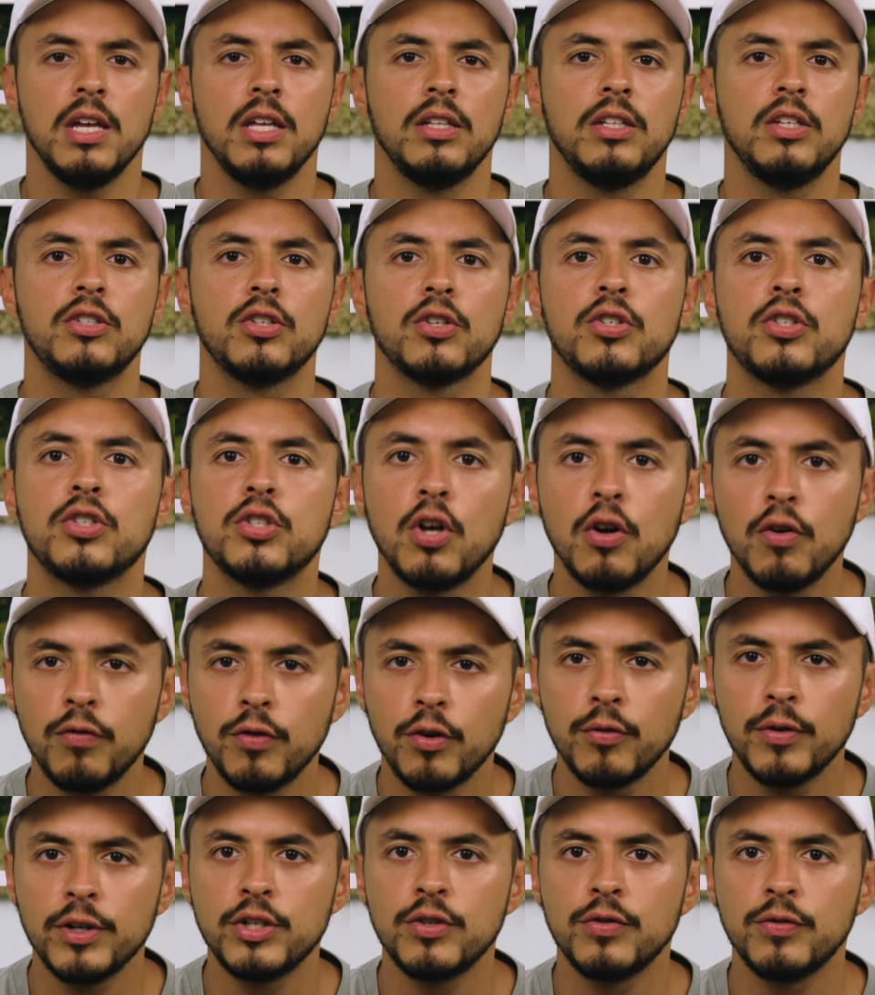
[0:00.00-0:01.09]
These are
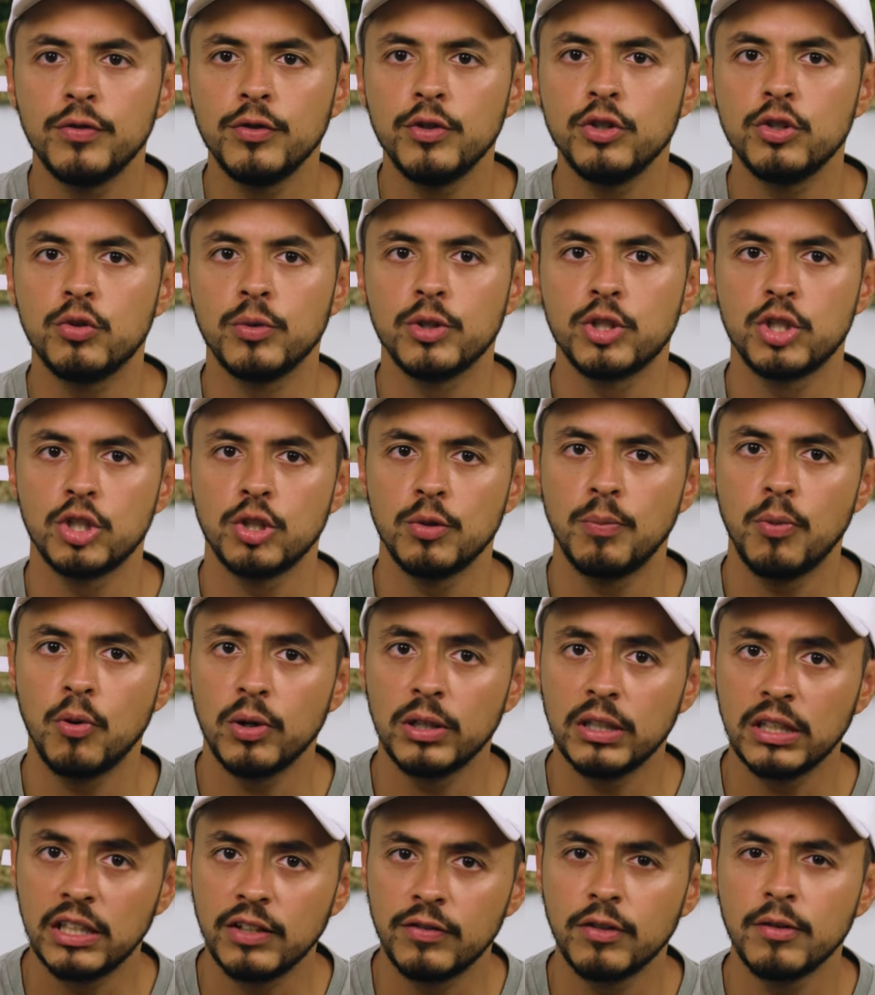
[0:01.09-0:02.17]
sulfur-rich foods which
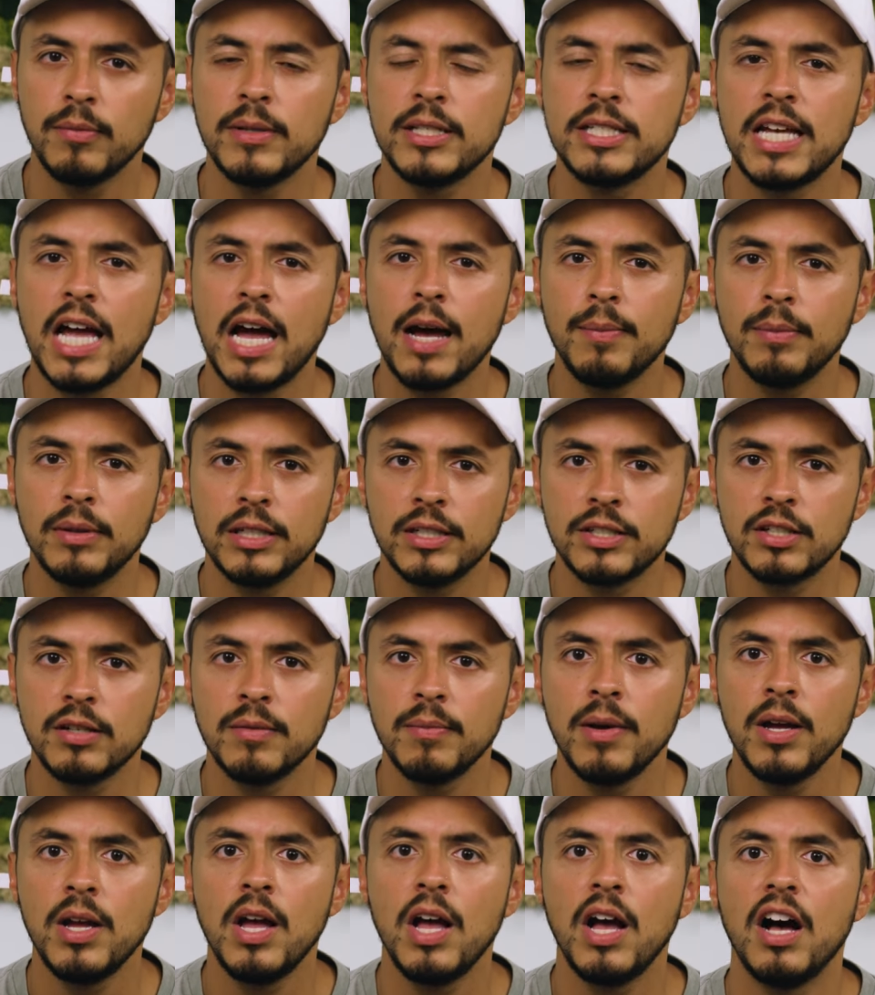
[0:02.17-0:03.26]
support liver
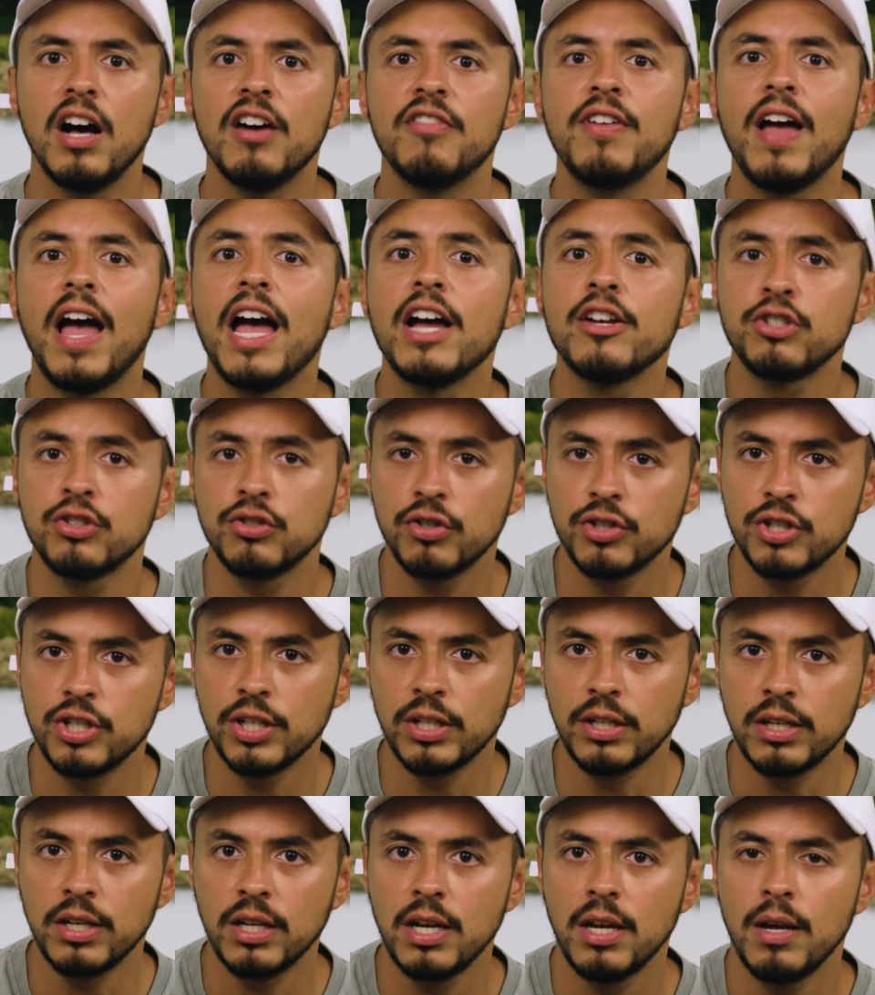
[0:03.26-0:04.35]
metabolism of
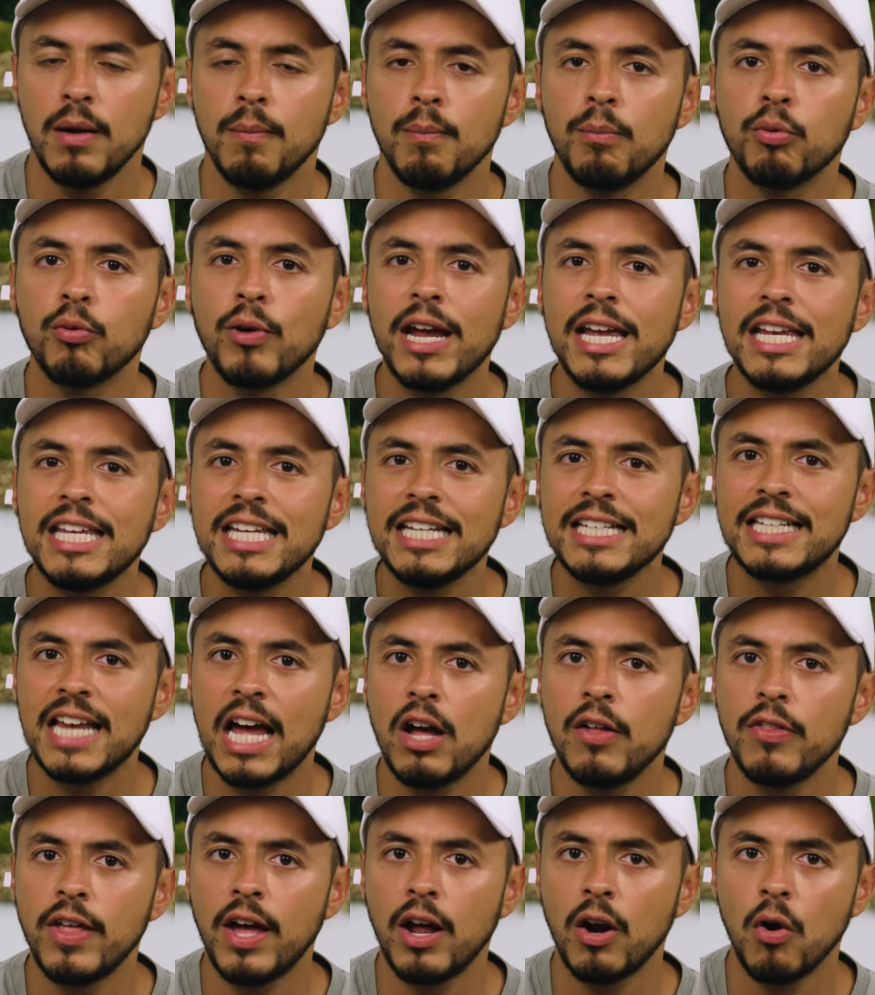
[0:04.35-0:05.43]
estrogen, breaking
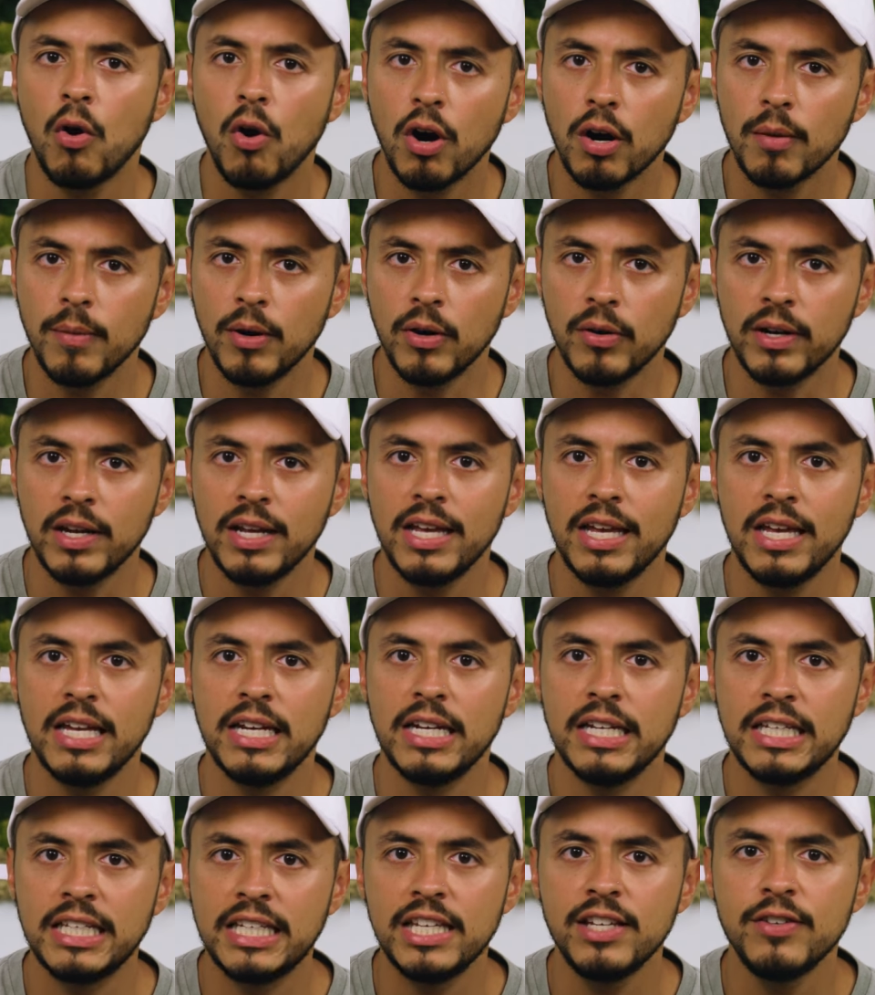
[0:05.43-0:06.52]
down that hormone,
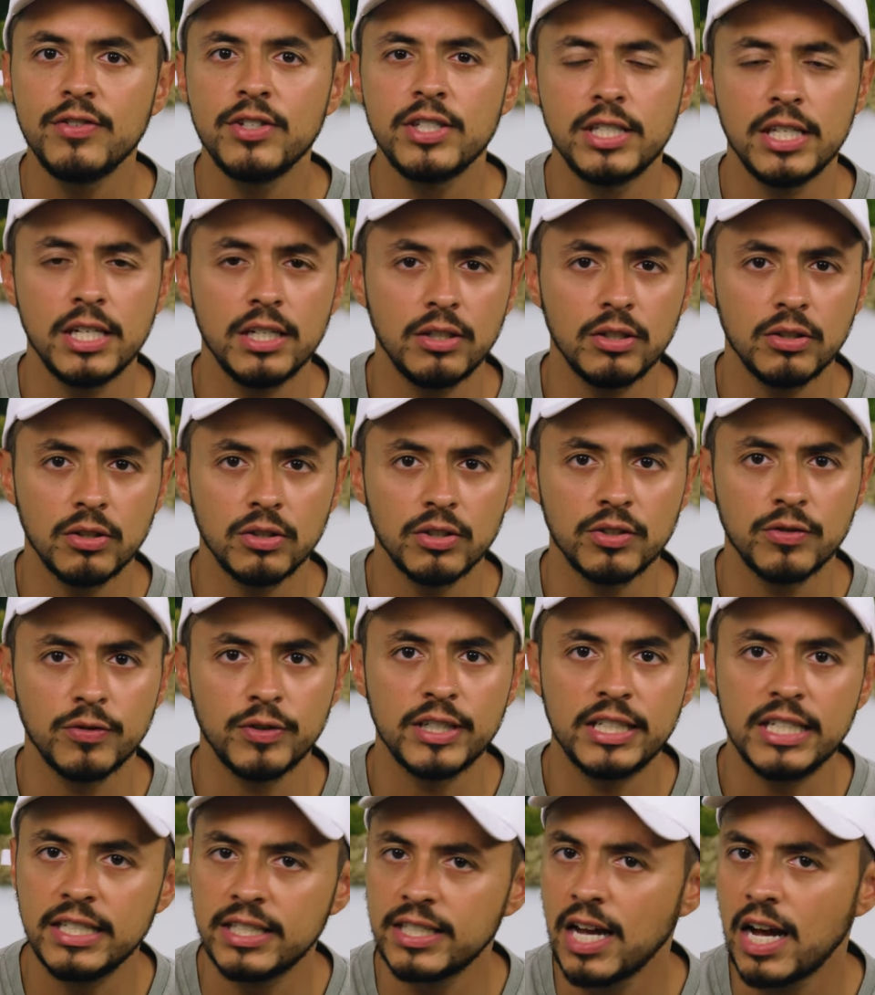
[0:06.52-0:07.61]
and it gives signals for
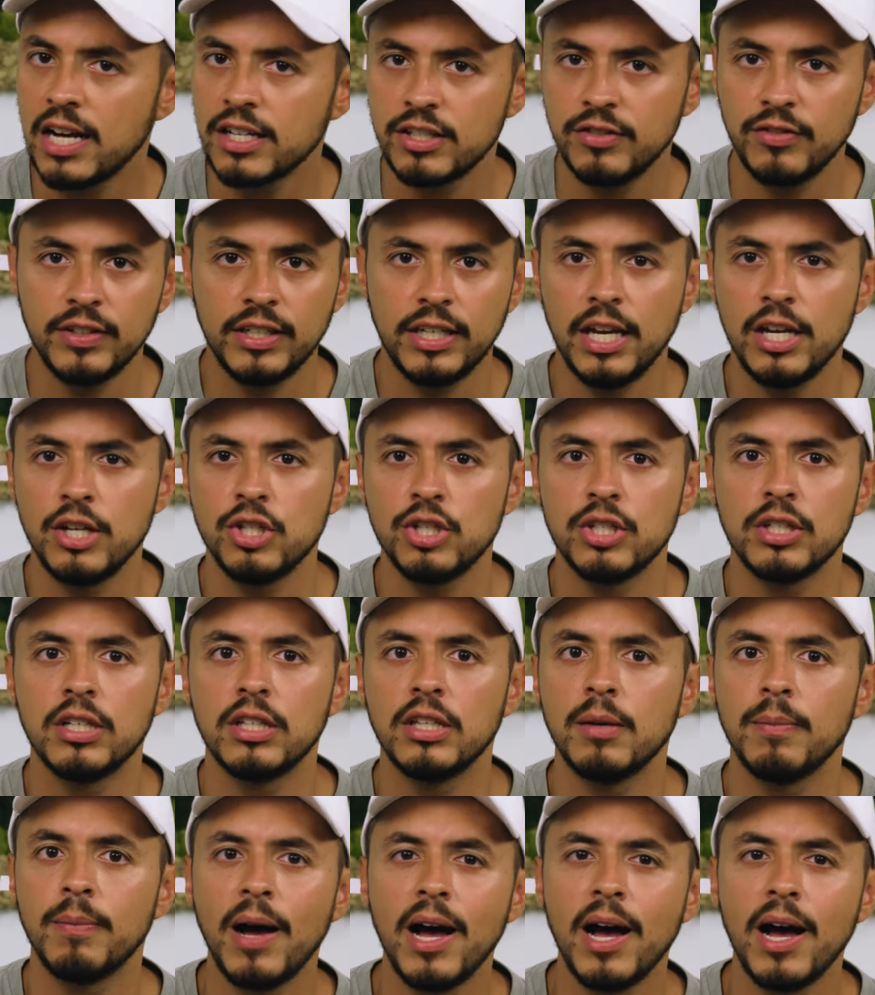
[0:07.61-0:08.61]
detoxification in the